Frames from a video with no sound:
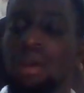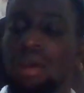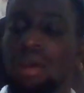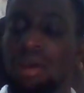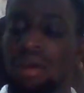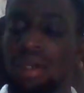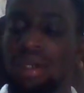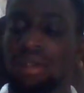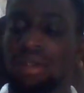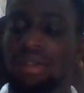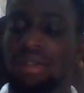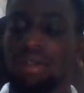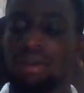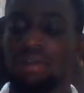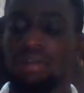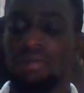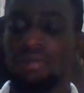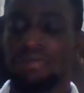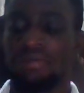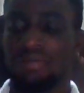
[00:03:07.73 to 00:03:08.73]
Okay,
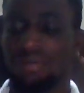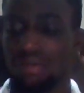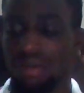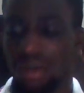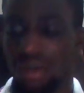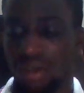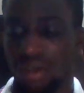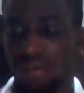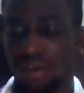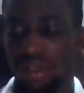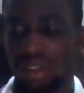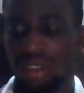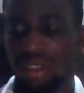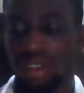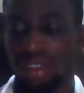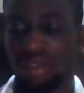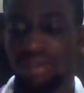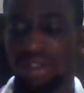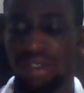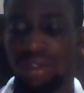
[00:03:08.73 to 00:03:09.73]
so first
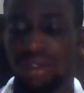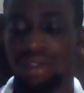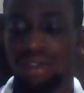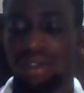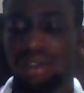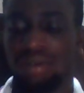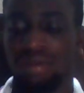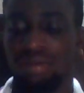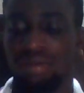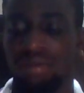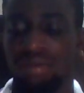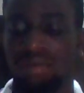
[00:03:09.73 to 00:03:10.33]
things first,